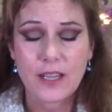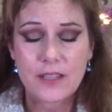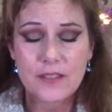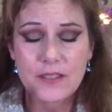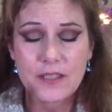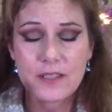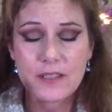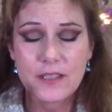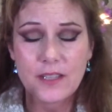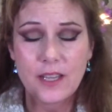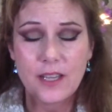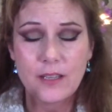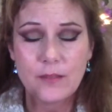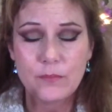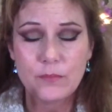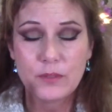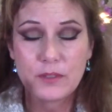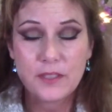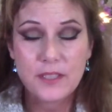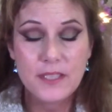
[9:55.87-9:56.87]
As I said,
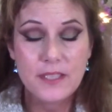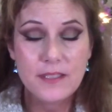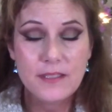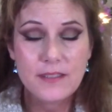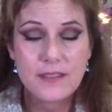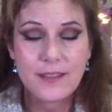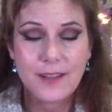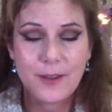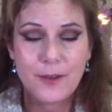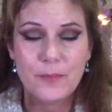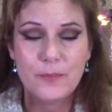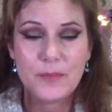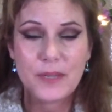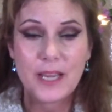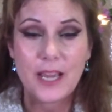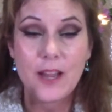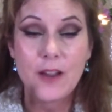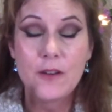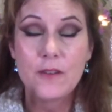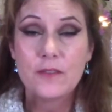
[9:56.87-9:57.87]
please help
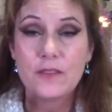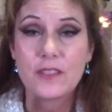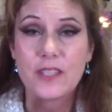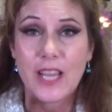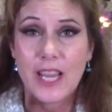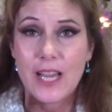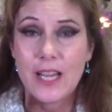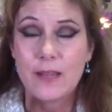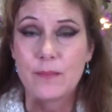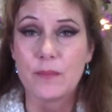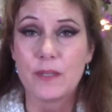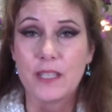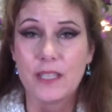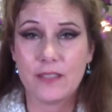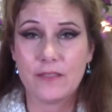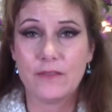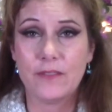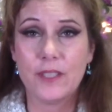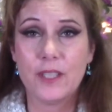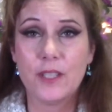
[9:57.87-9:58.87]
me out. Tag me
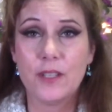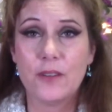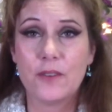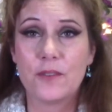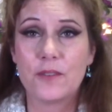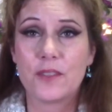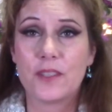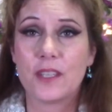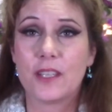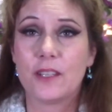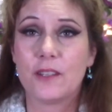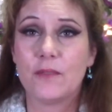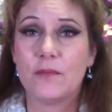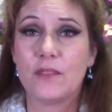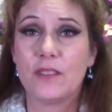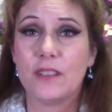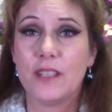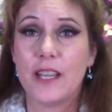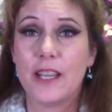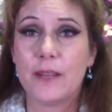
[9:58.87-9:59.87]
in videos that you
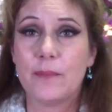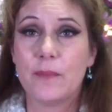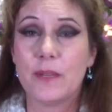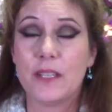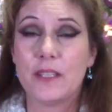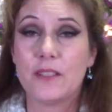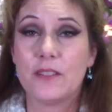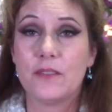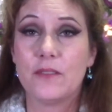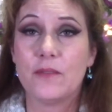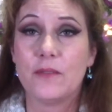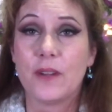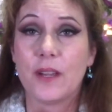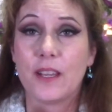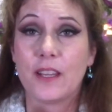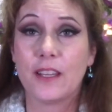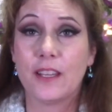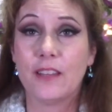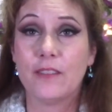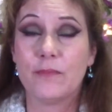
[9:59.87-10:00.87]
would like me to
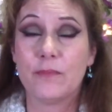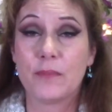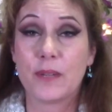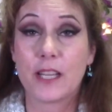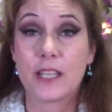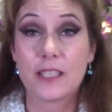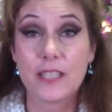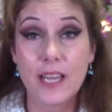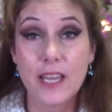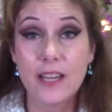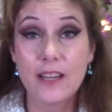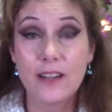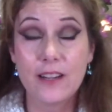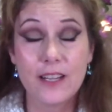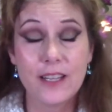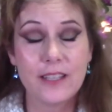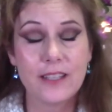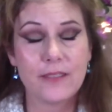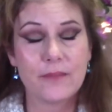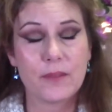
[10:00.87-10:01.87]
give my take
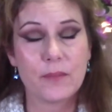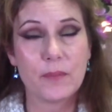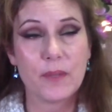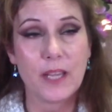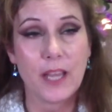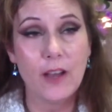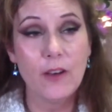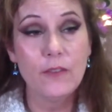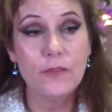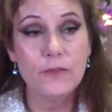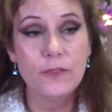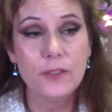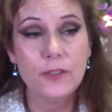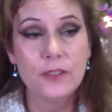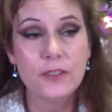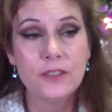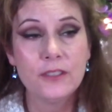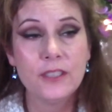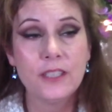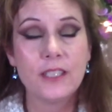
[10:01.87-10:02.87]
on that would be helpful.